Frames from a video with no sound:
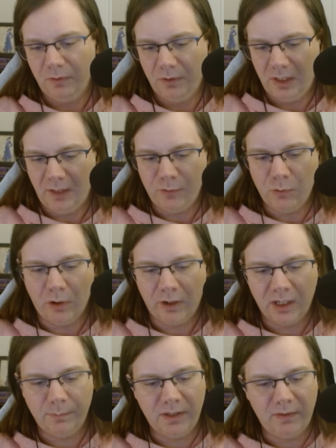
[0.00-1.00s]
If you are going
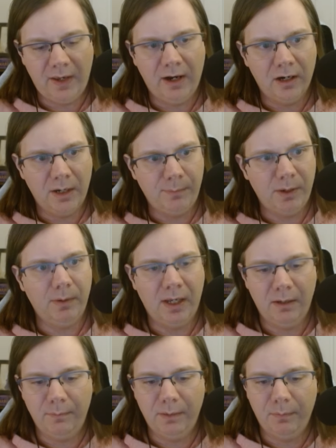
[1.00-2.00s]
to be there
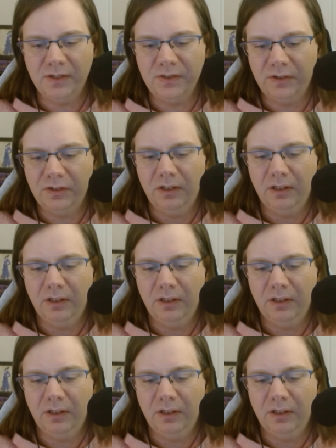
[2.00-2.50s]
and be present,